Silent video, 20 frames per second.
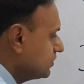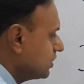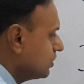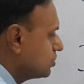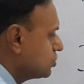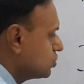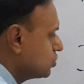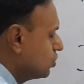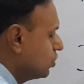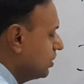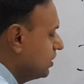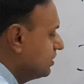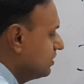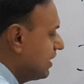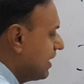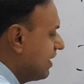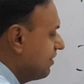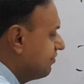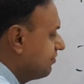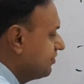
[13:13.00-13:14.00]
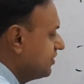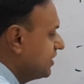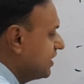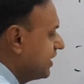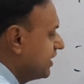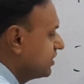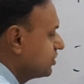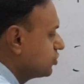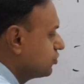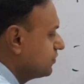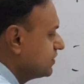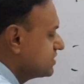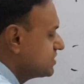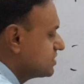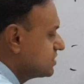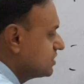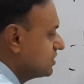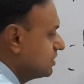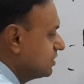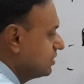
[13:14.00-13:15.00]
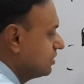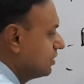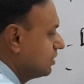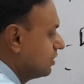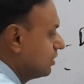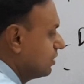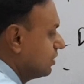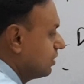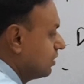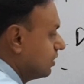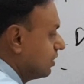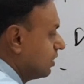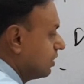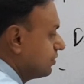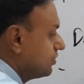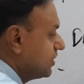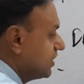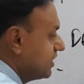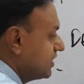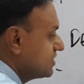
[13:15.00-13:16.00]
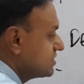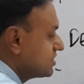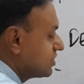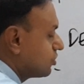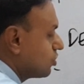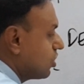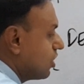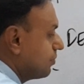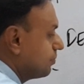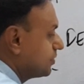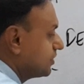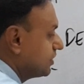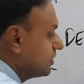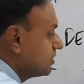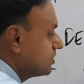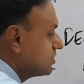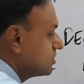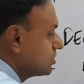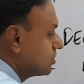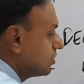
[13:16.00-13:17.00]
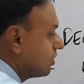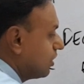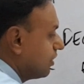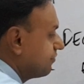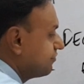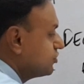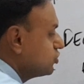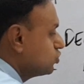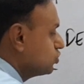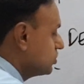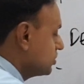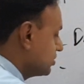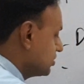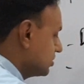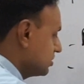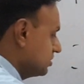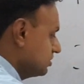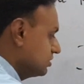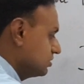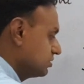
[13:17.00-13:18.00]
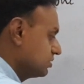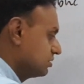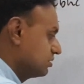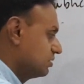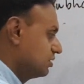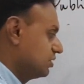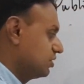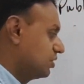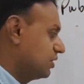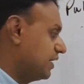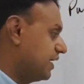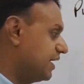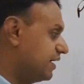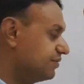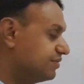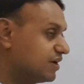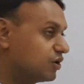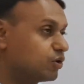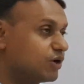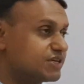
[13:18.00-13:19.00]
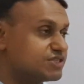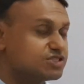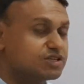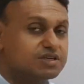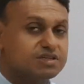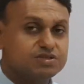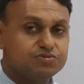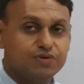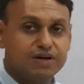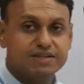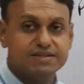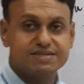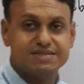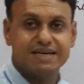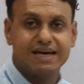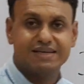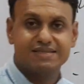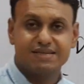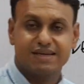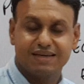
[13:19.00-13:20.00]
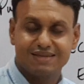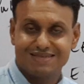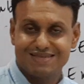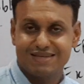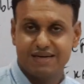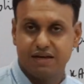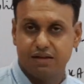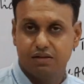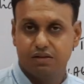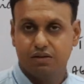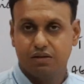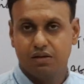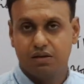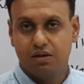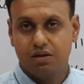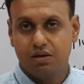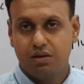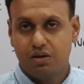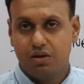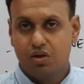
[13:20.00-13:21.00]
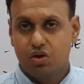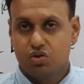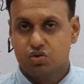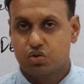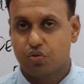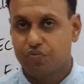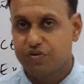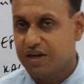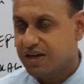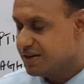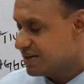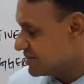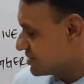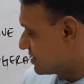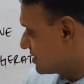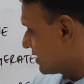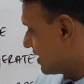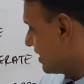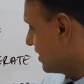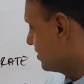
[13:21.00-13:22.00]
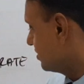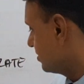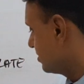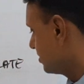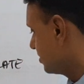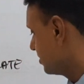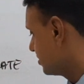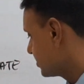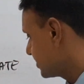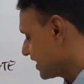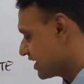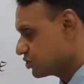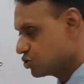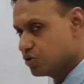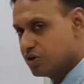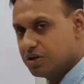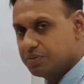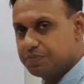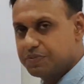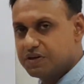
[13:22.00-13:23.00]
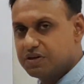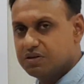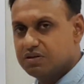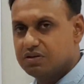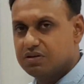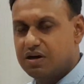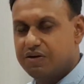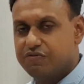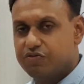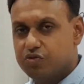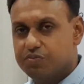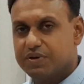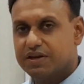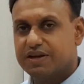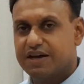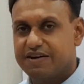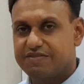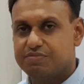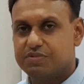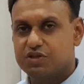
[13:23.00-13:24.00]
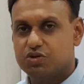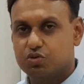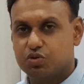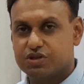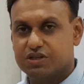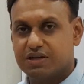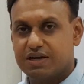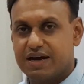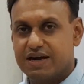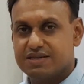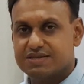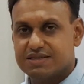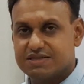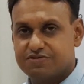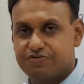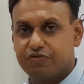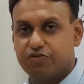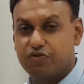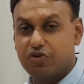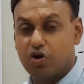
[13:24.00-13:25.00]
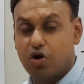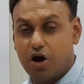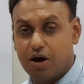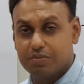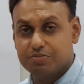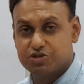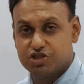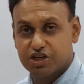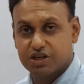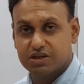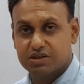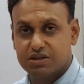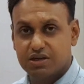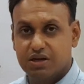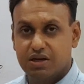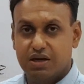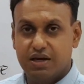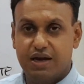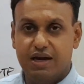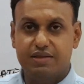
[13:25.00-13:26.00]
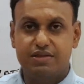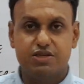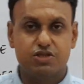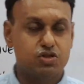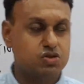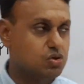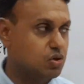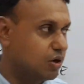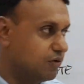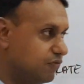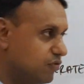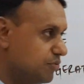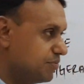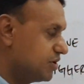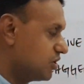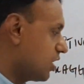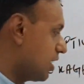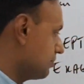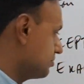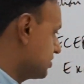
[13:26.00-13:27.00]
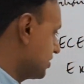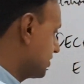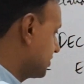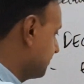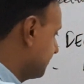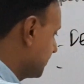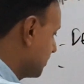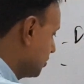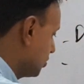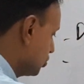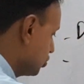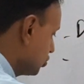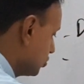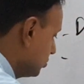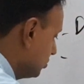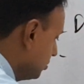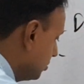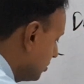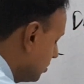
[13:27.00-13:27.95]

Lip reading: So in every ad, you will see there is a component of nudity, and the question is whether sex can sell. So we understand sexual appeal of women have been utilized as an object, and this is called women objectification.